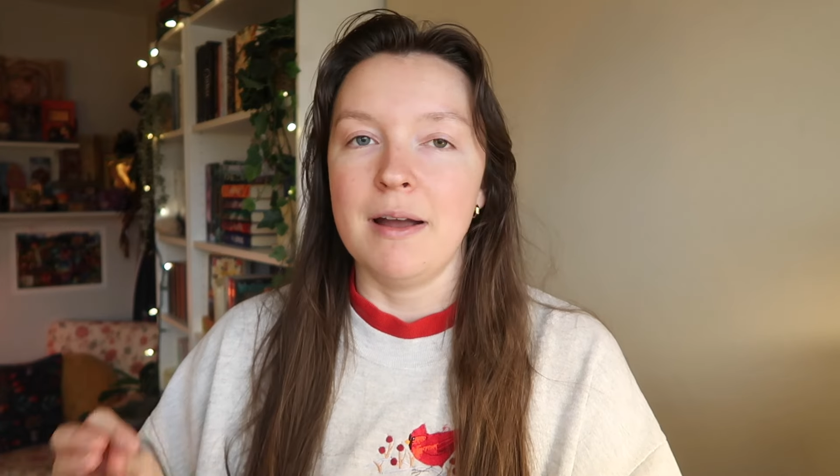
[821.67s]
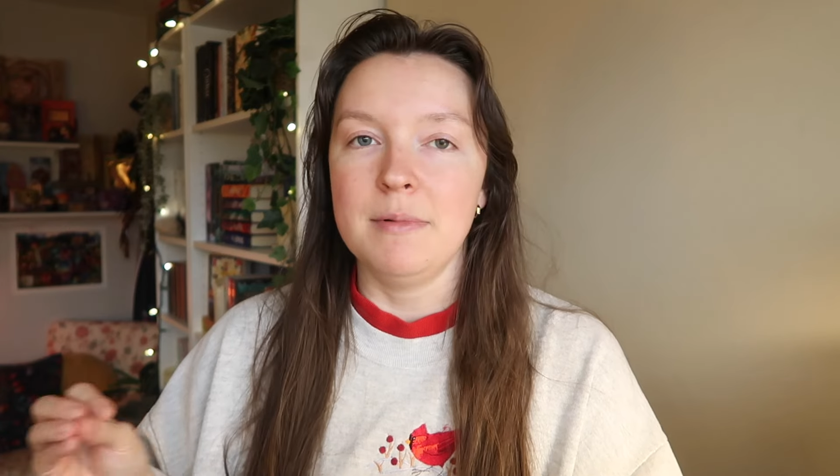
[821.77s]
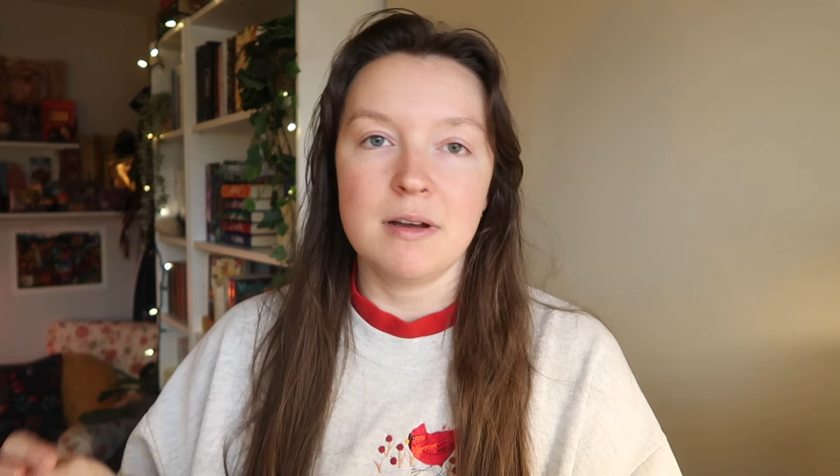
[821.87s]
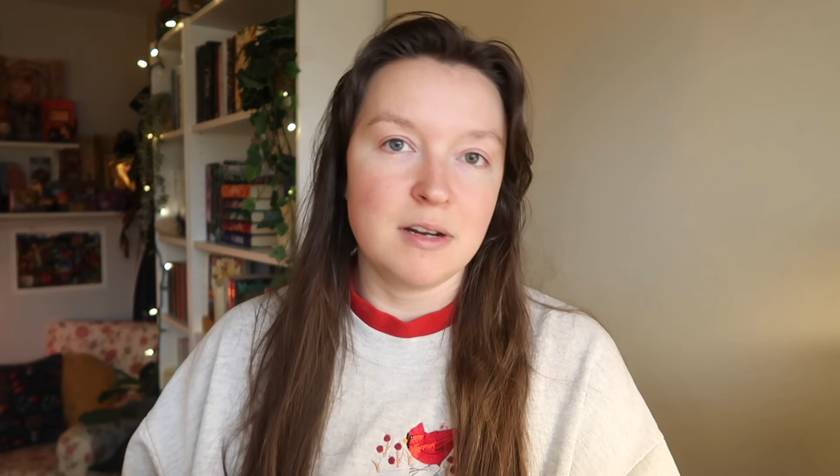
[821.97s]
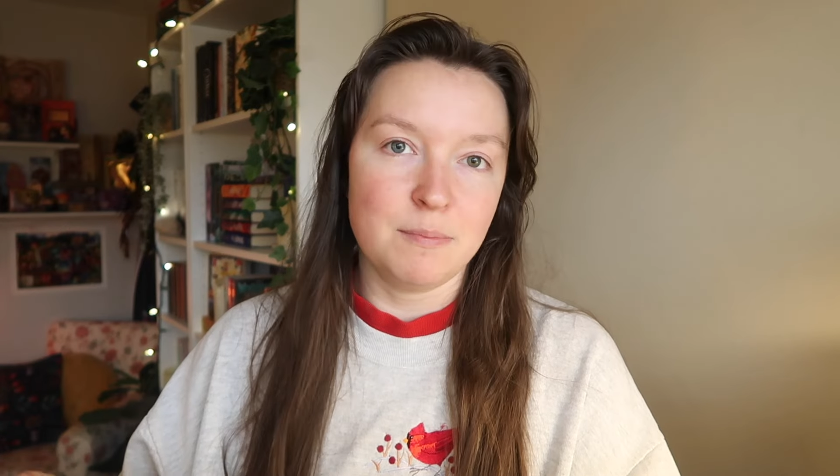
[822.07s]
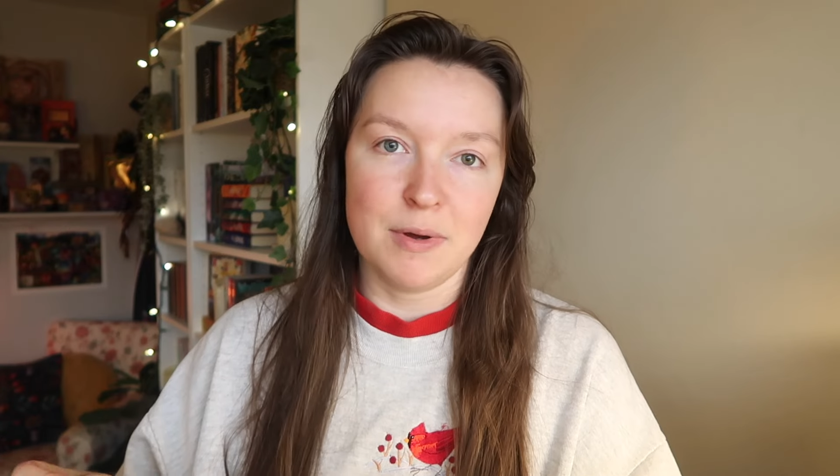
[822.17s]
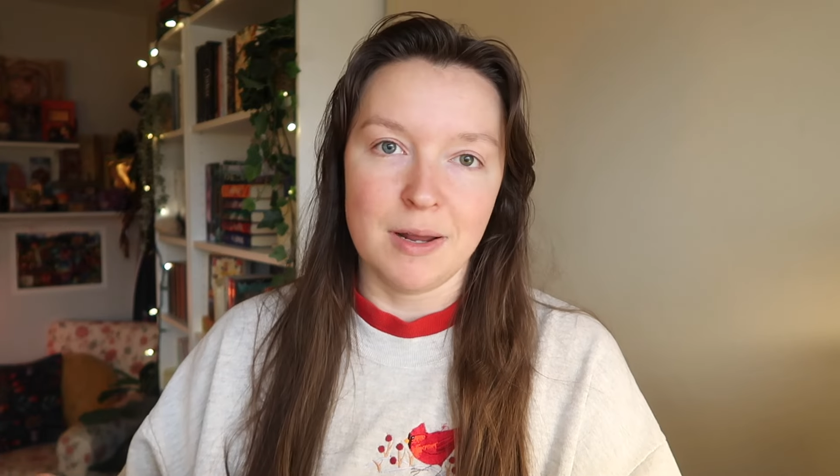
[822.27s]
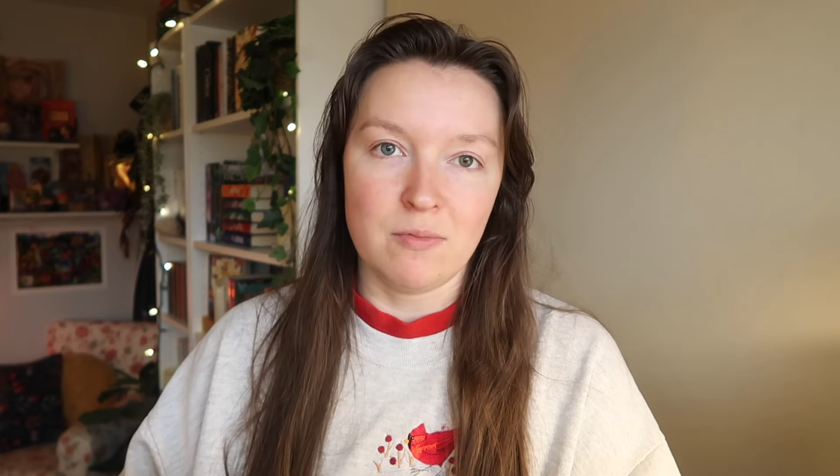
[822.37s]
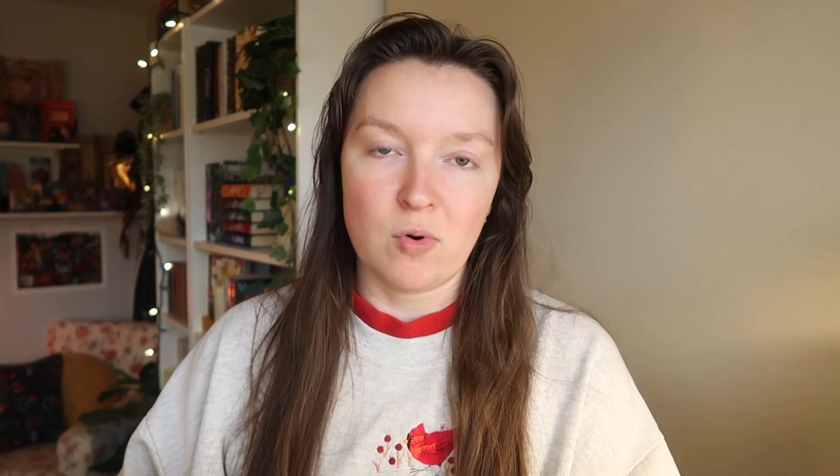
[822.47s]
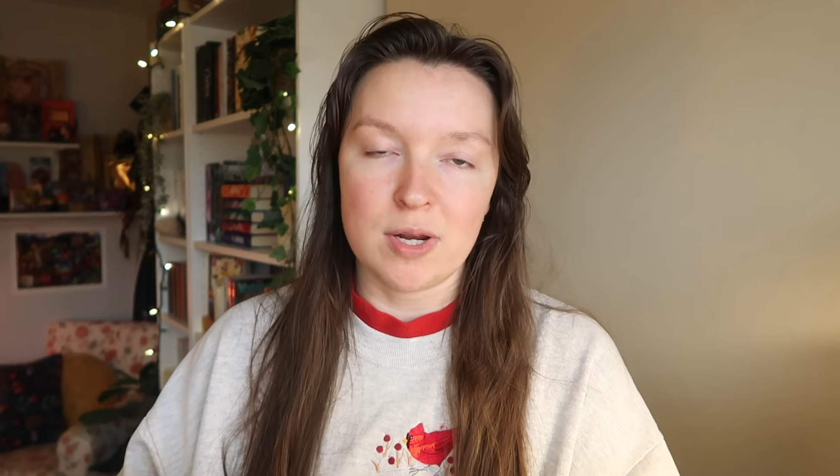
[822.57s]
I'm not gonna put
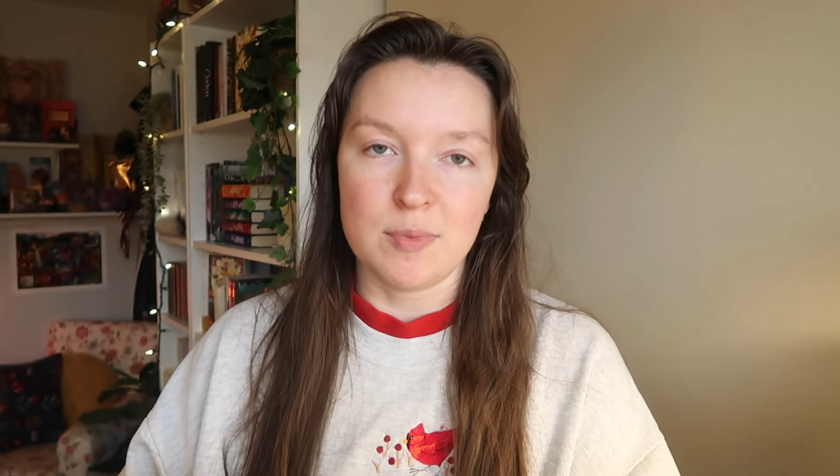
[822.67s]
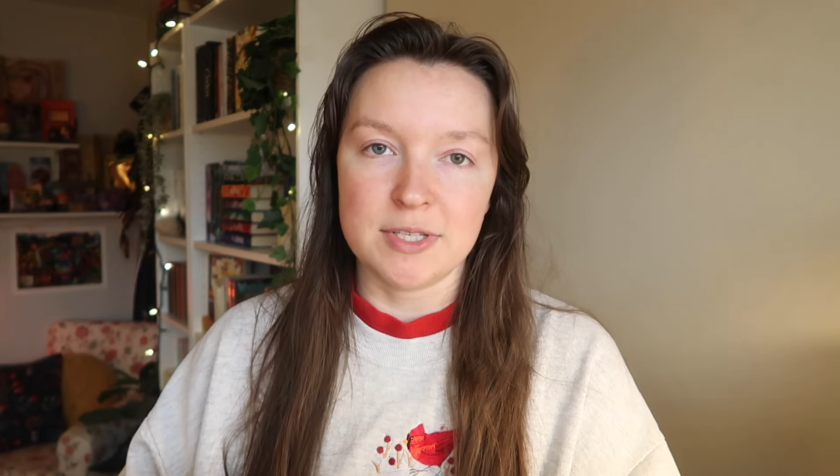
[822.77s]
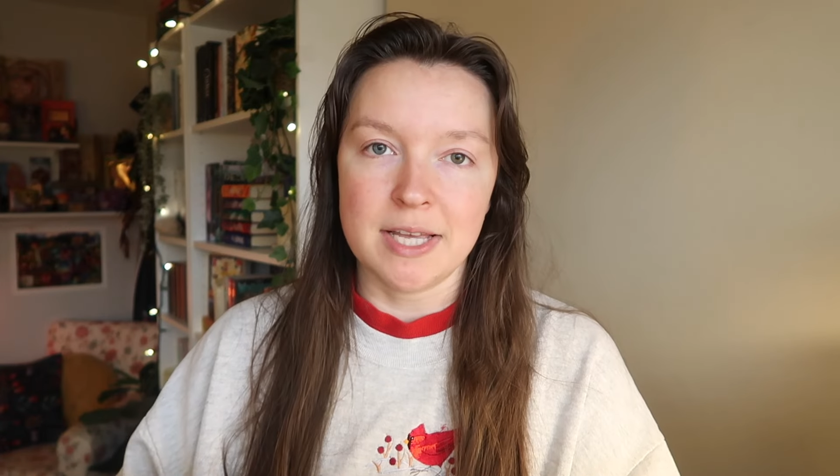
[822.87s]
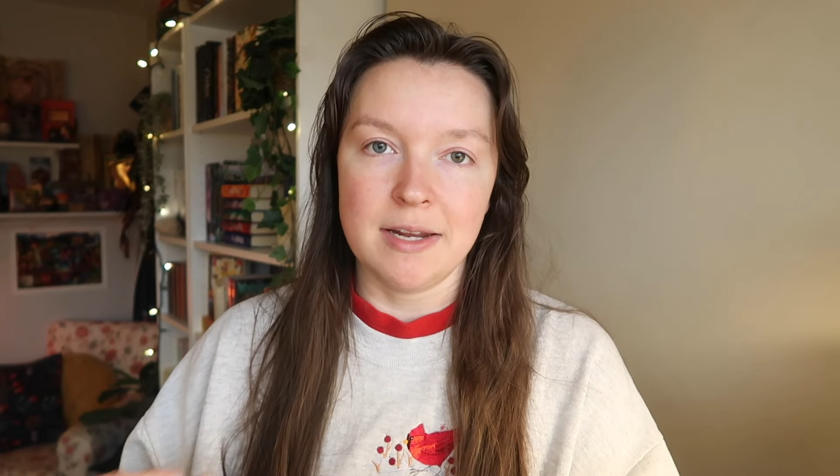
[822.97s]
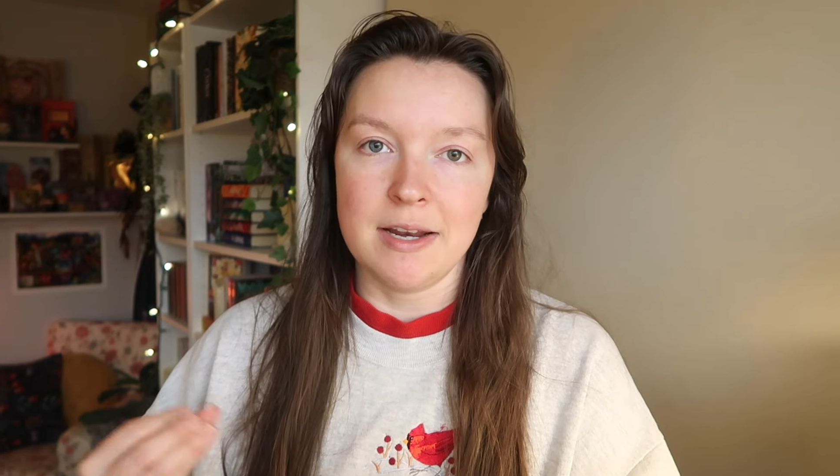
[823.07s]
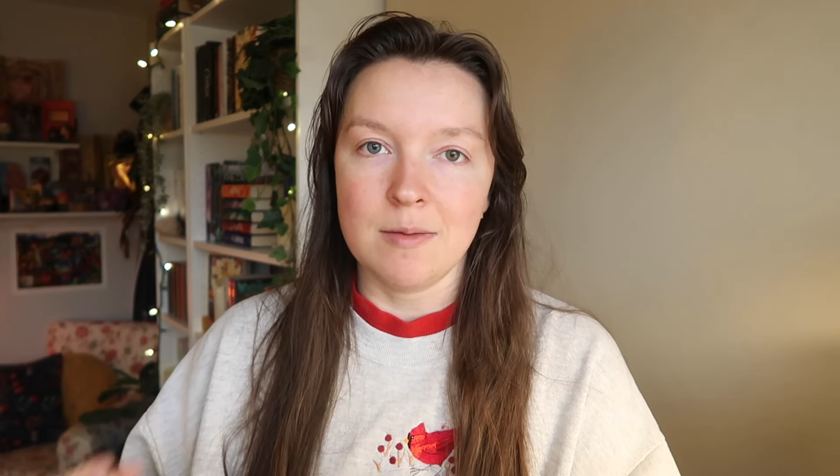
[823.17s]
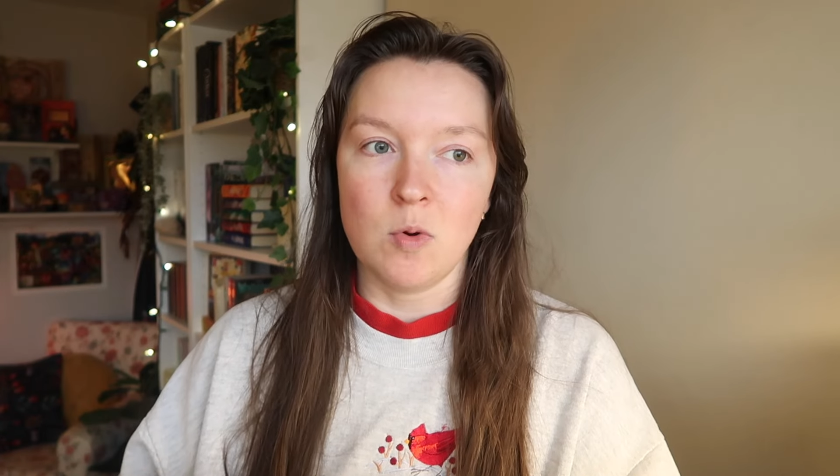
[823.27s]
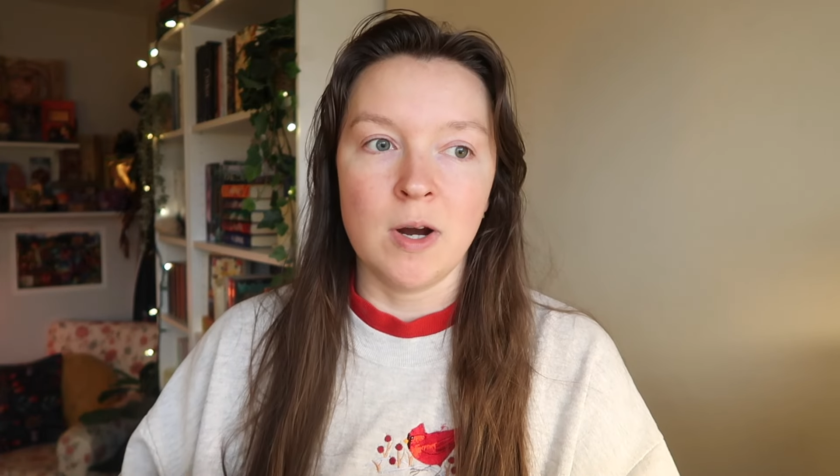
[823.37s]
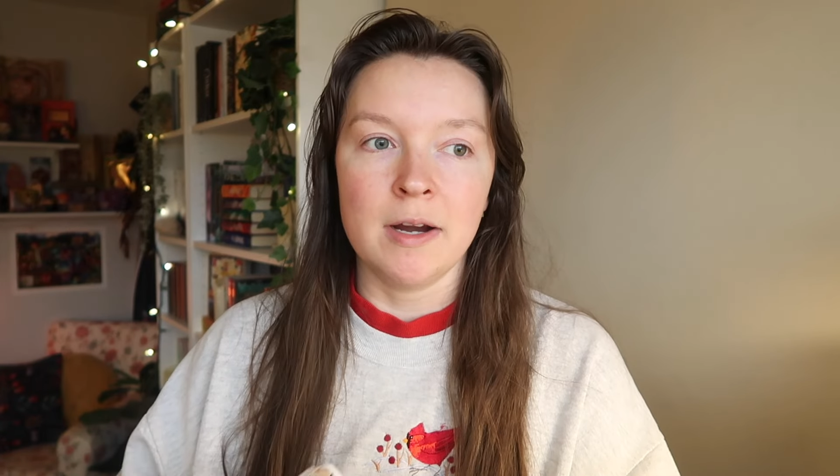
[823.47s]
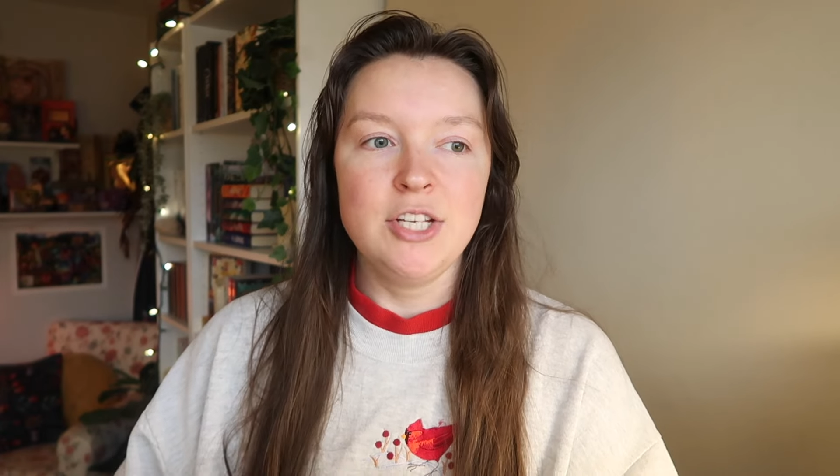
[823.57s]
up 40% anymore.